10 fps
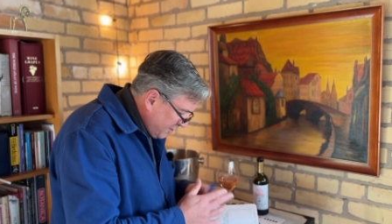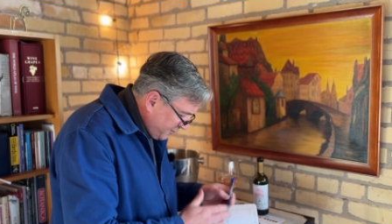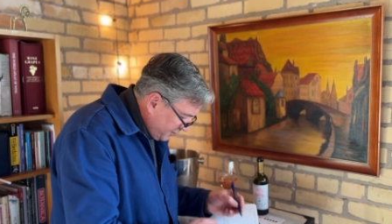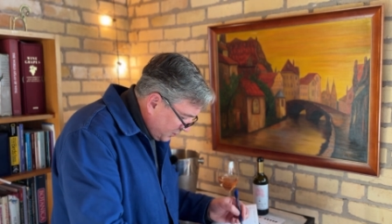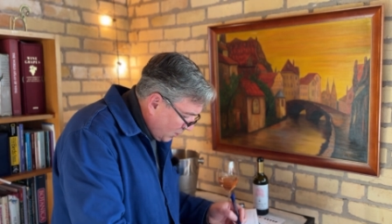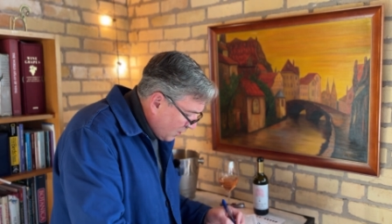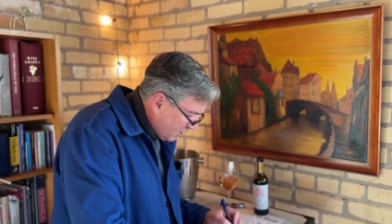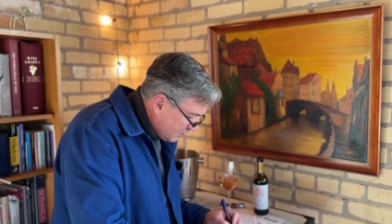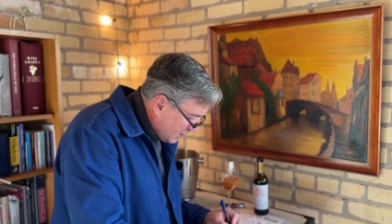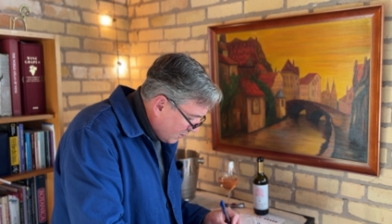
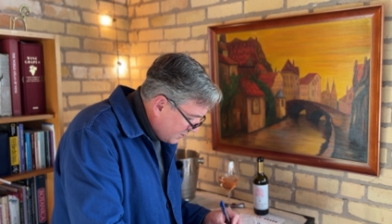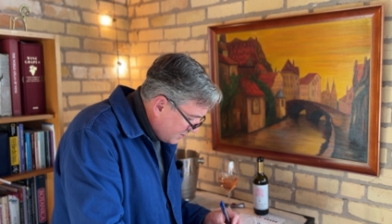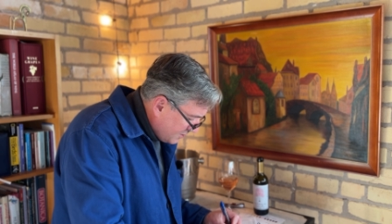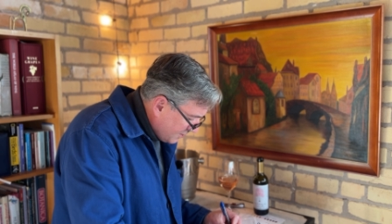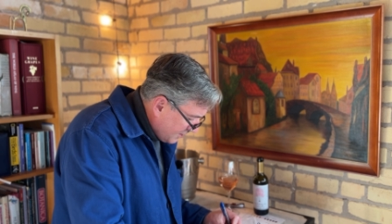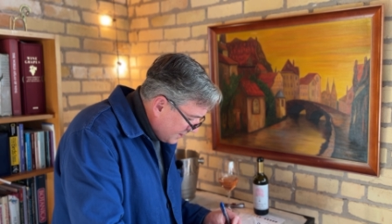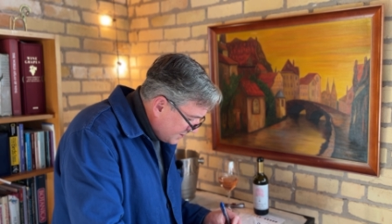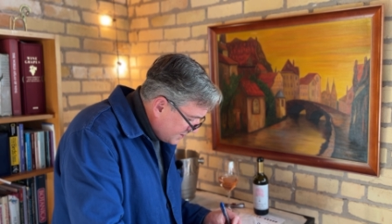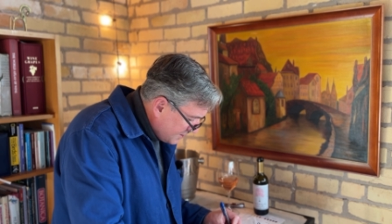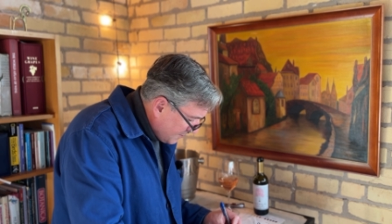floral note to
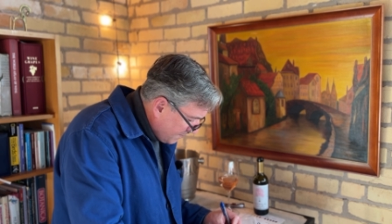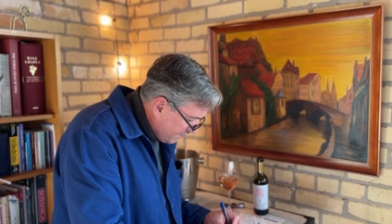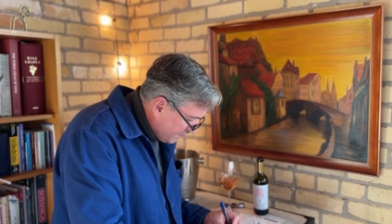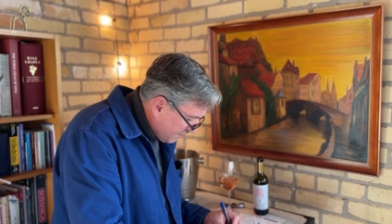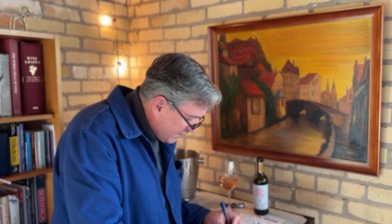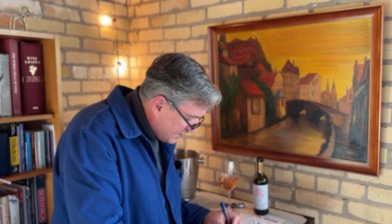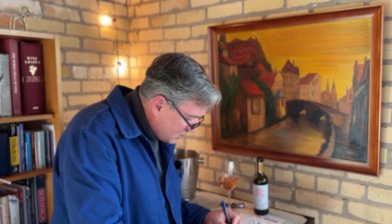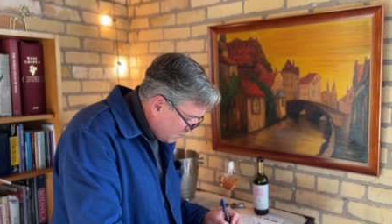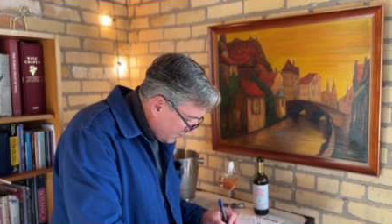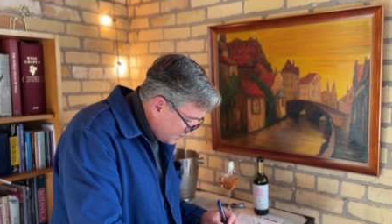this.
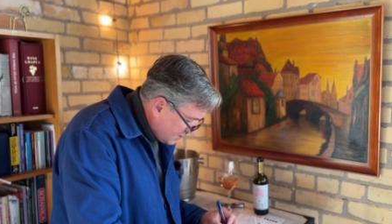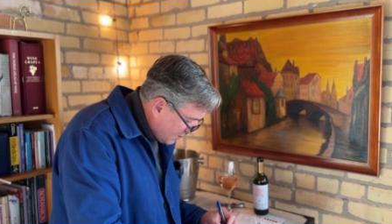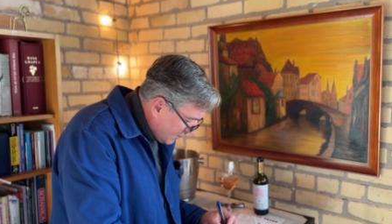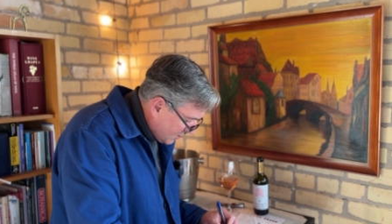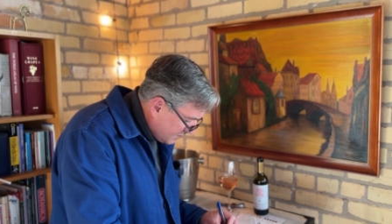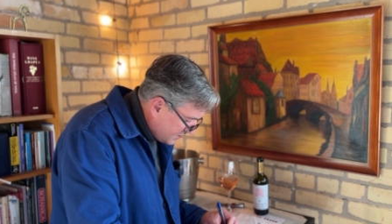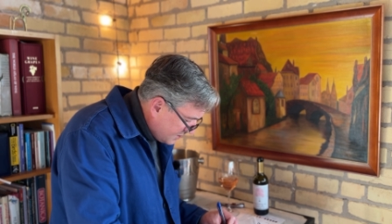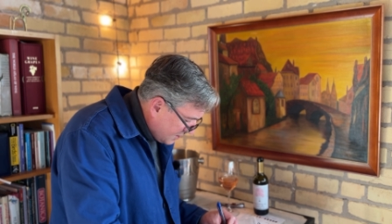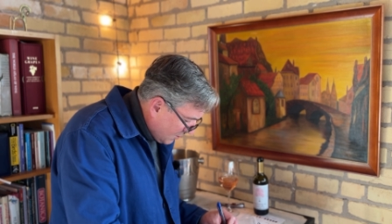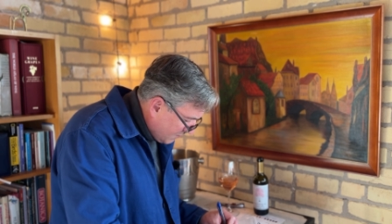Vegetables and herbs,
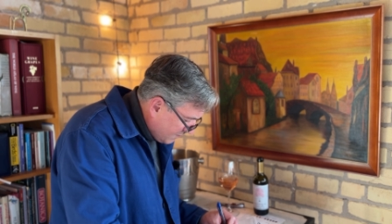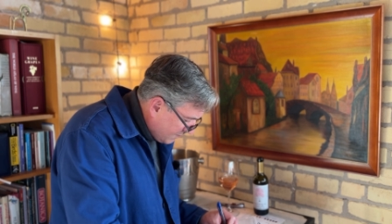nope.